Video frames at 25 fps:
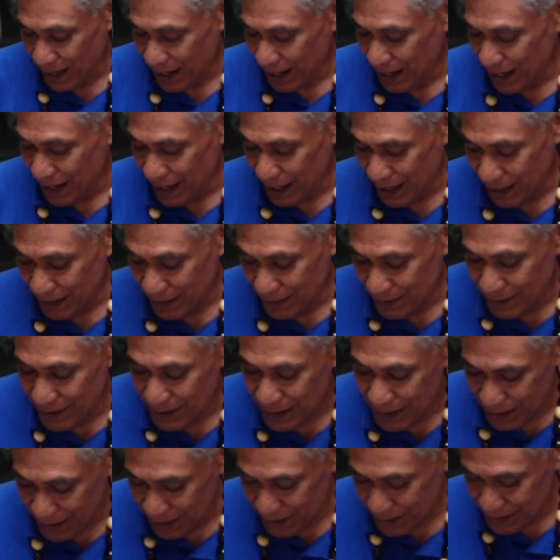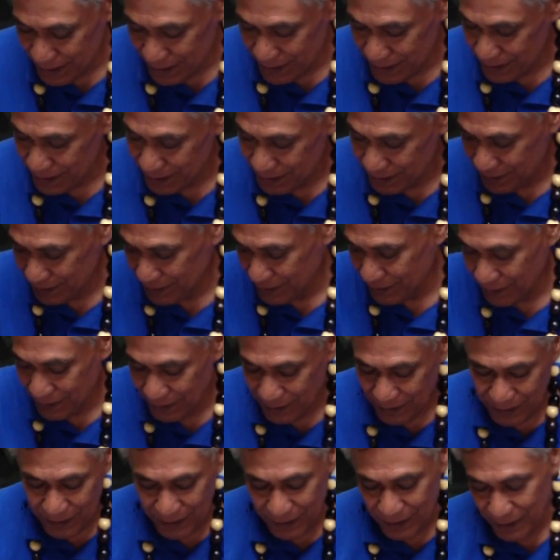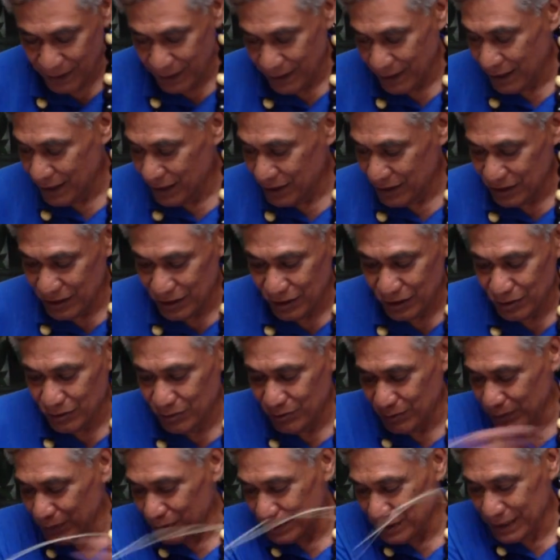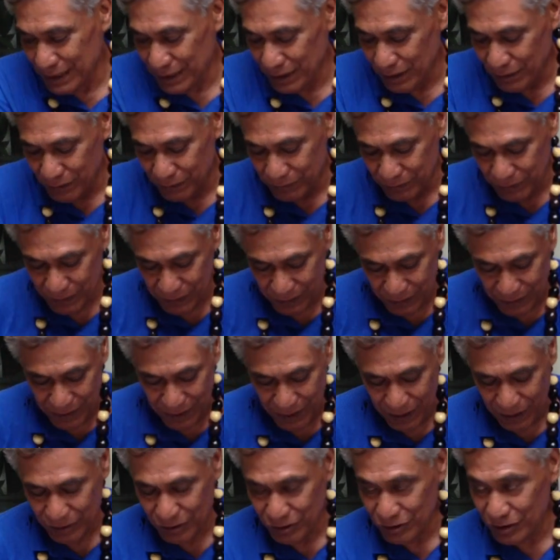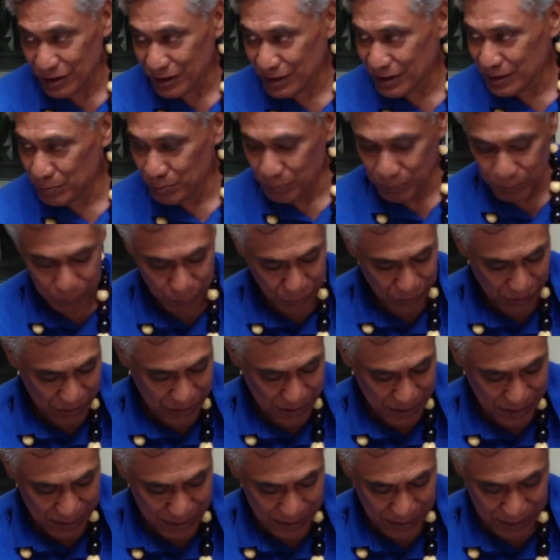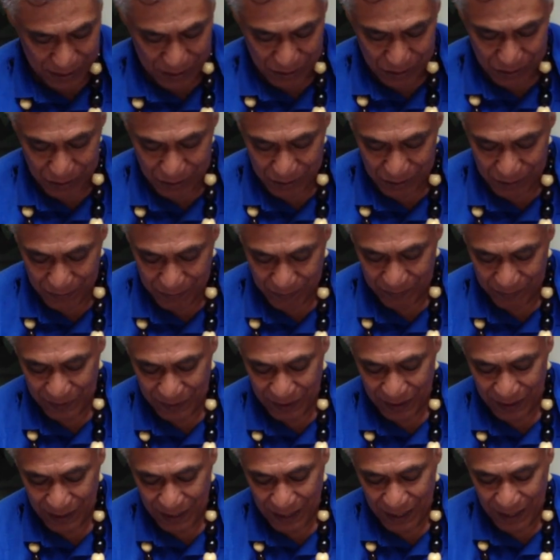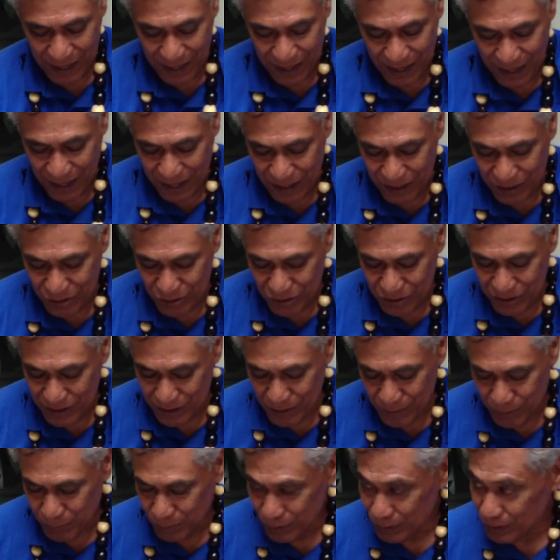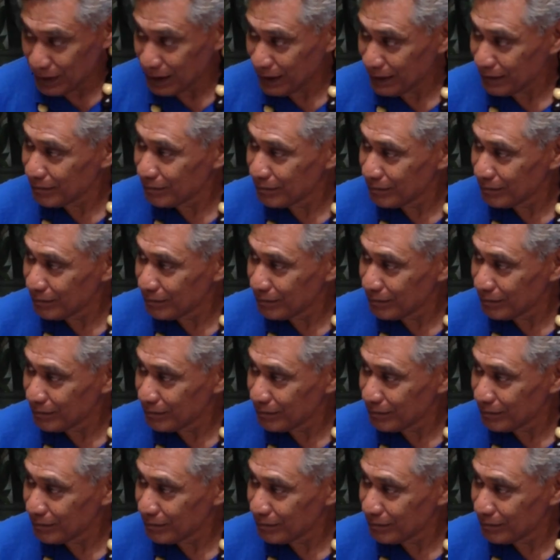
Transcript: And this just throws it over. And you just bring this under, and you just pull it.